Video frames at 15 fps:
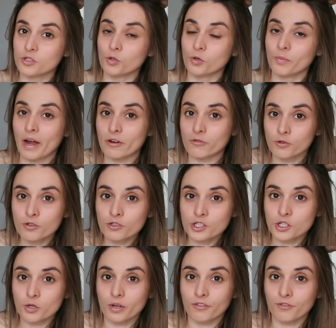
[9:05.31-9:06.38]
do my roots,
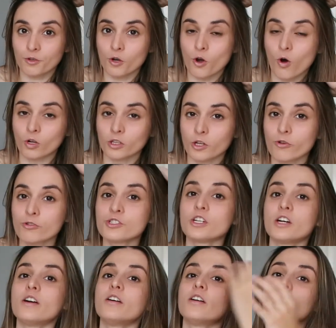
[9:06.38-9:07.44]
so if you go
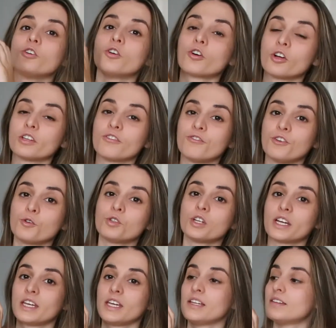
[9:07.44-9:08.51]
closer, you're gonna feel the
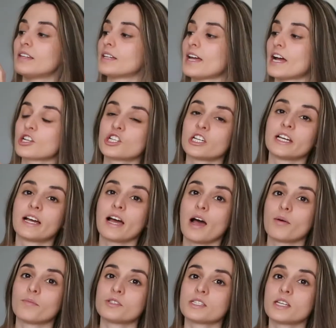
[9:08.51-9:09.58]
heat that actually
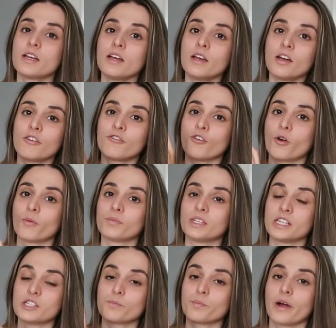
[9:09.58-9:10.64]
comes from
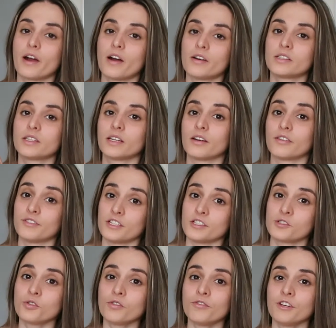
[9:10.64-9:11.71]
this part of the
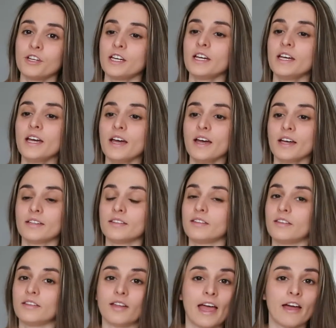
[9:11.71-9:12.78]
ZUVI.
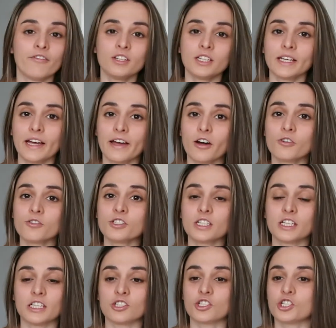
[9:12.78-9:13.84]
Everything else
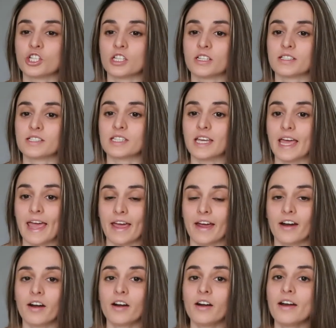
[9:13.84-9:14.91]
is just
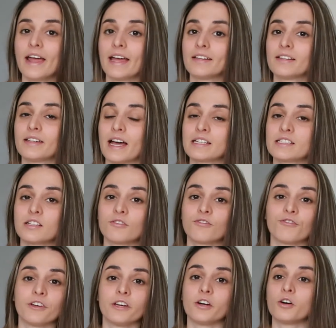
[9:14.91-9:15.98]
air, and it doesn't
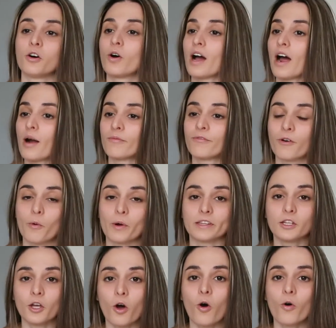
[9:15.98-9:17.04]
feel harmful
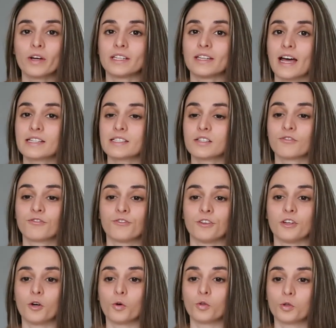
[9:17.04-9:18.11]
at all, it doesn't
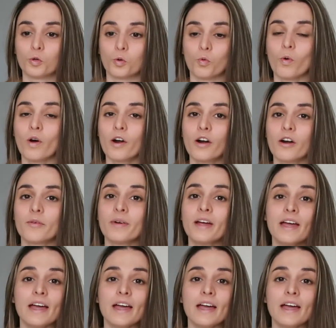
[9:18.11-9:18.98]
feel too warm.